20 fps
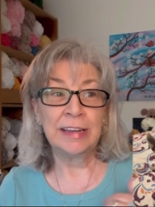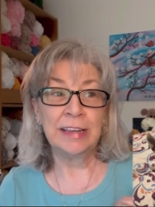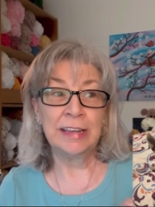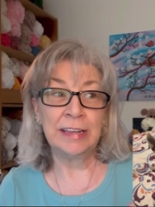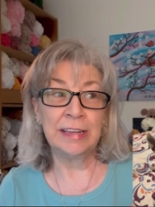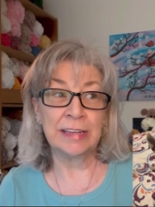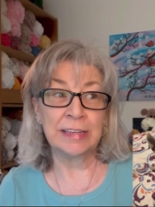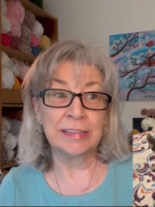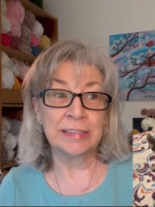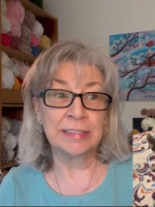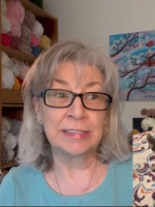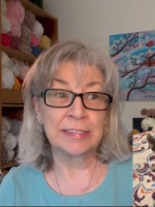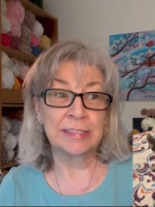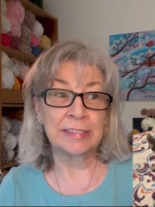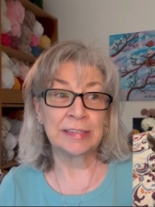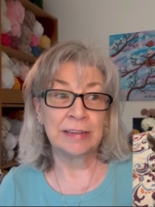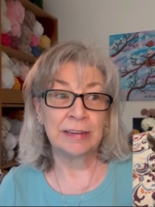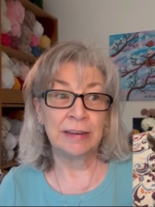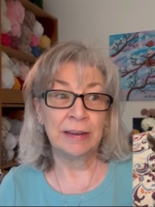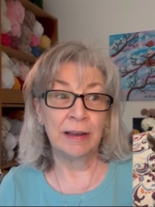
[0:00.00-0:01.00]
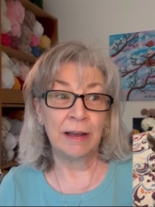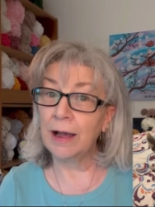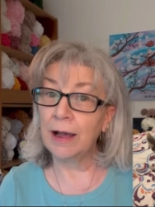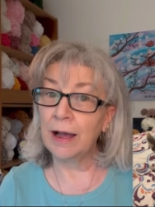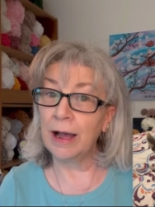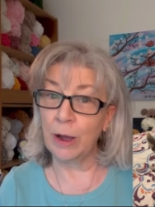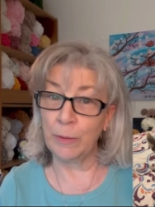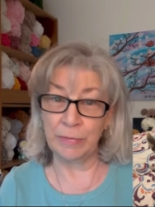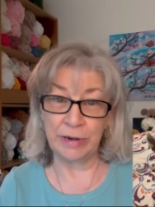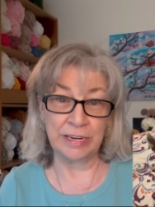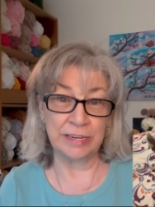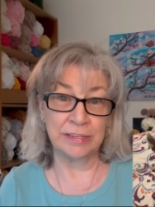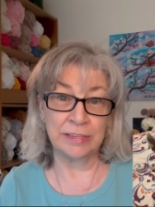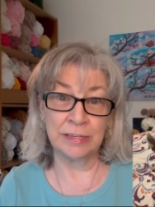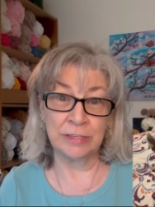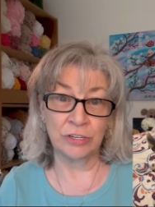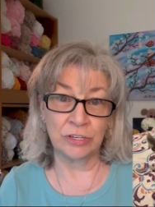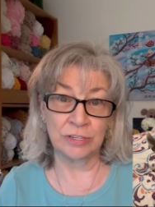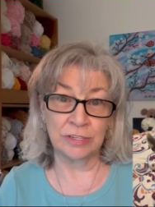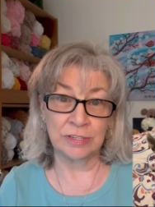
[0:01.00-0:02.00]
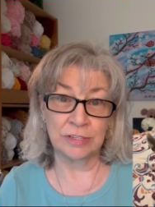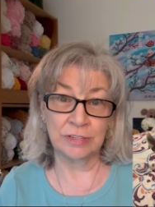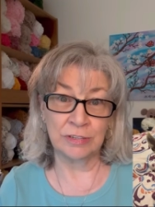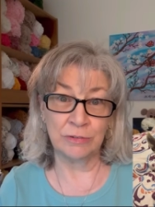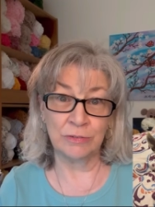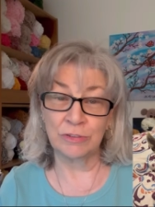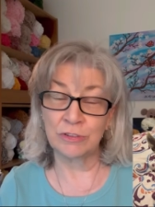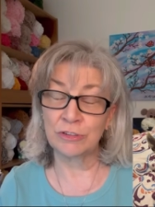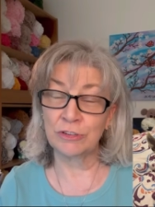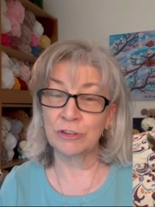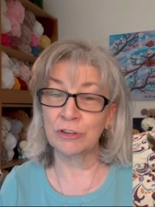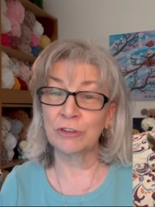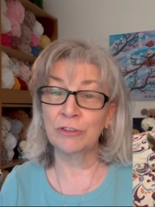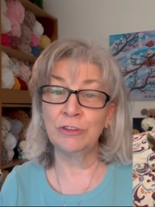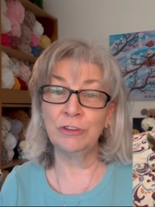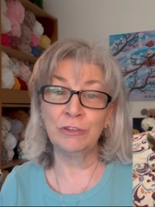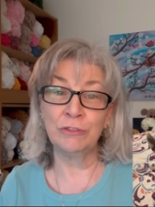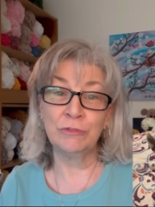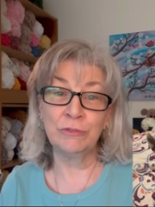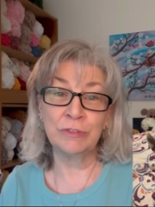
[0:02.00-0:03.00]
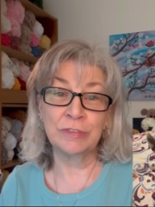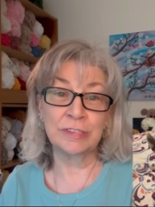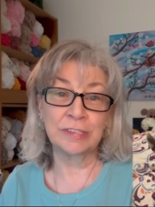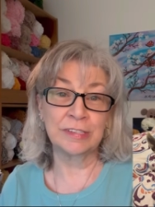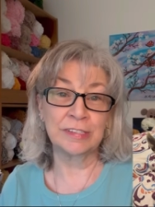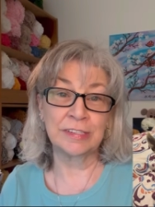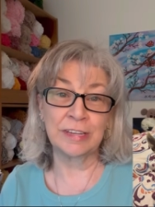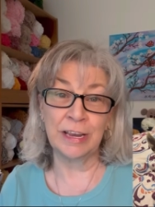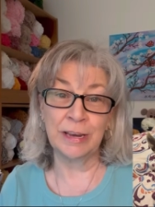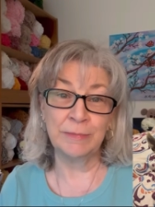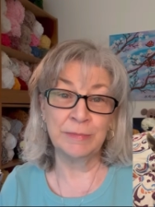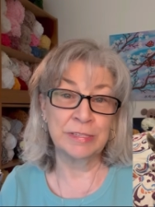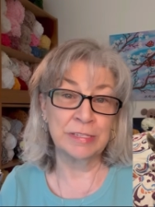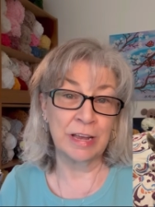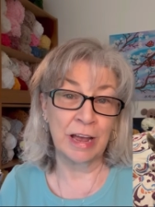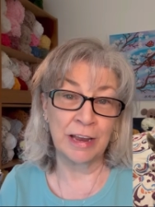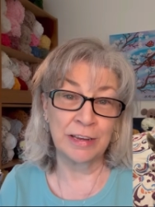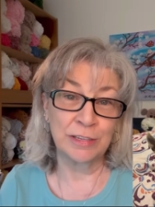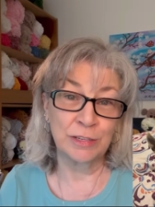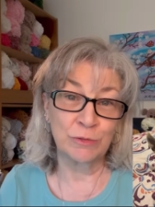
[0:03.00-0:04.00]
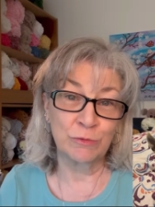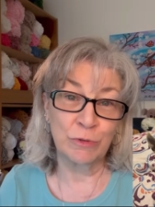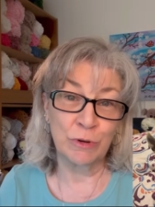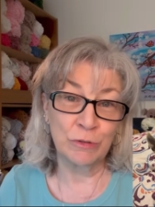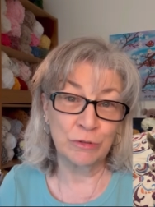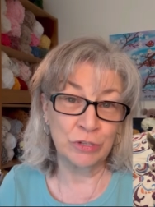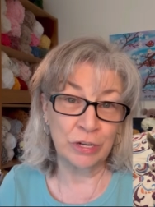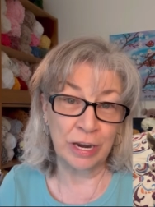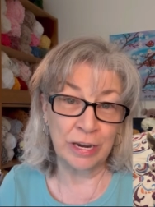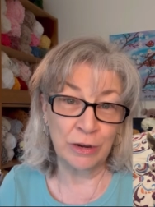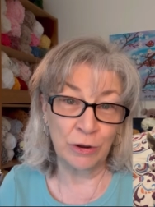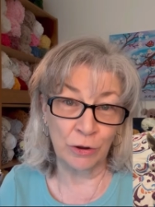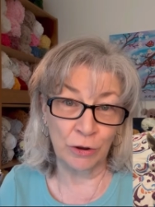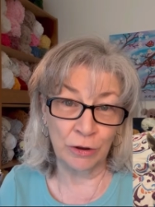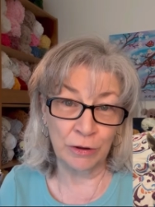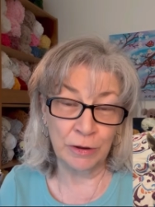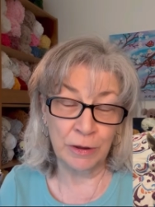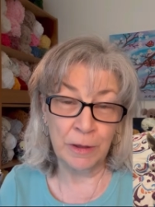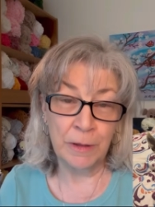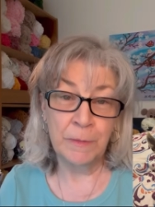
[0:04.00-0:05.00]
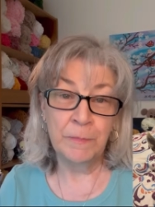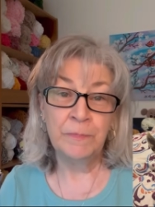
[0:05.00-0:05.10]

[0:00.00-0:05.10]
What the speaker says: is how many stitches. You still use the same size crochet hook.